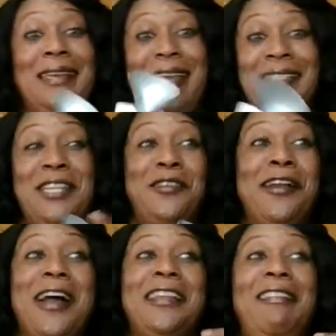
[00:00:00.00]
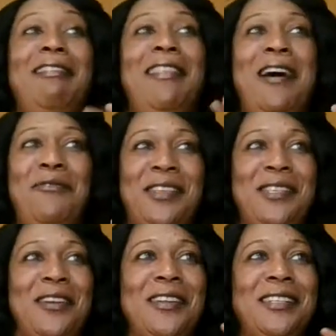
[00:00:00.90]
Yes, and you're going to love it.
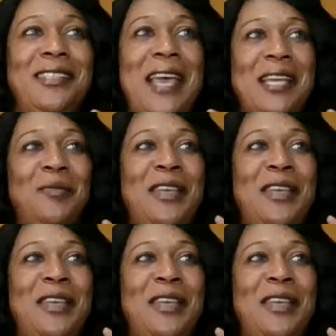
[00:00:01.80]
You're going to text